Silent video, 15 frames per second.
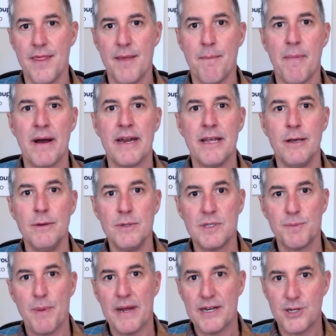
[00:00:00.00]
the money you
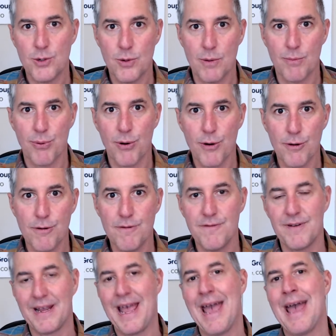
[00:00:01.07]
spent to
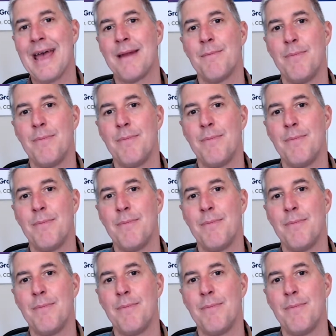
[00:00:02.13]
improve can